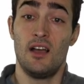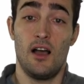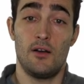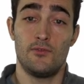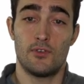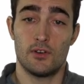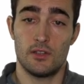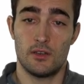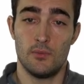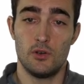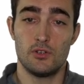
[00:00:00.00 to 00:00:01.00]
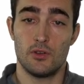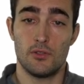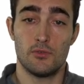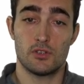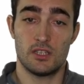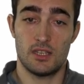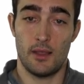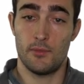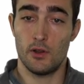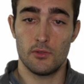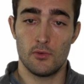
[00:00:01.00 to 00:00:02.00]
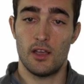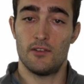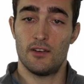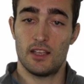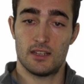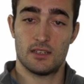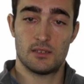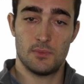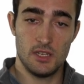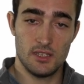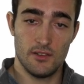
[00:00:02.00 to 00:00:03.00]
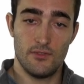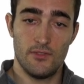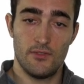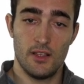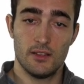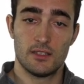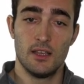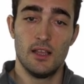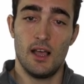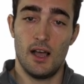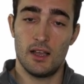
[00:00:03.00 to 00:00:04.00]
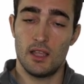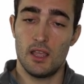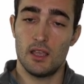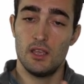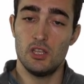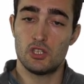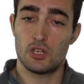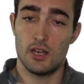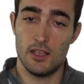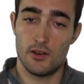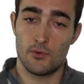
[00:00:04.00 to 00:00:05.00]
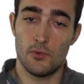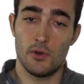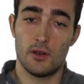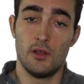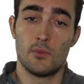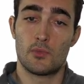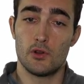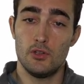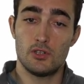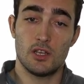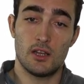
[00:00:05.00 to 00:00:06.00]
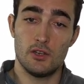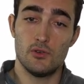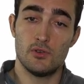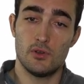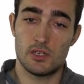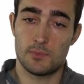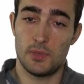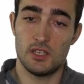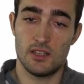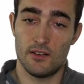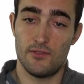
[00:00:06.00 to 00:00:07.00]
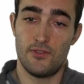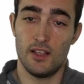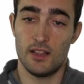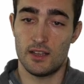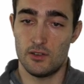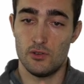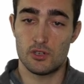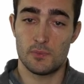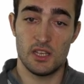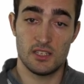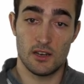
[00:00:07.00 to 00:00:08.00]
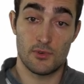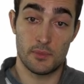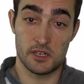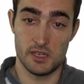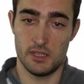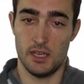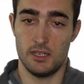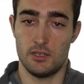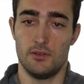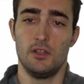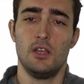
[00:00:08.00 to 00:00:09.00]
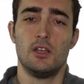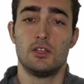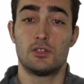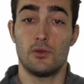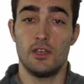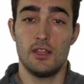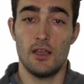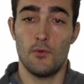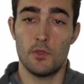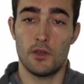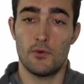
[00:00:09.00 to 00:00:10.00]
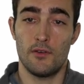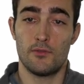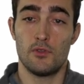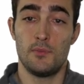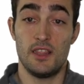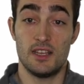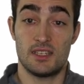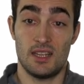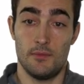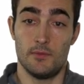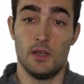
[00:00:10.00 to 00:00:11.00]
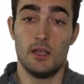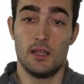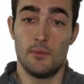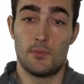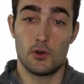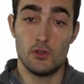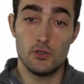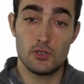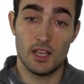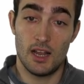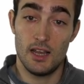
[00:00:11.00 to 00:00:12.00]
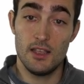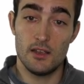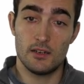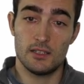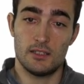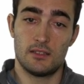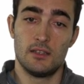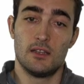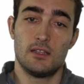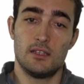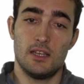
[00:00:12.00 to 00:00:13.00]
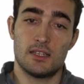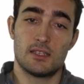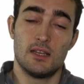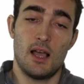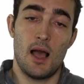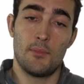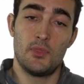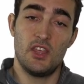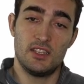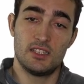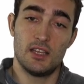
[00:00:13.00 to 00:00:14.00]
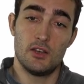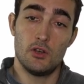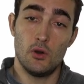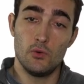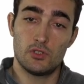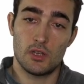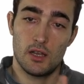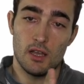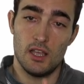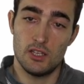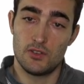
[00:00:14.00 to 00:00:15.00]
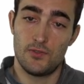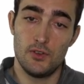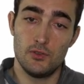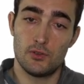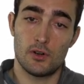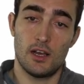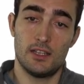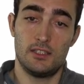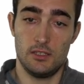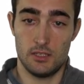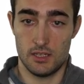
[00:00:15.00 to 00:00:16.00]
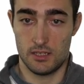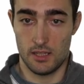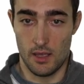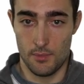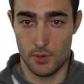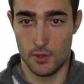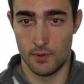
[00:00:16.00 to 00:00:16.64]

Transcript: And for the convolution it was the same, right? We have like a spatial field, and in each layer we were producing a new spatial field, a new spatial representation. So the idea with the graph would be the same, producing a layer that just updates the node and edge feature at each step.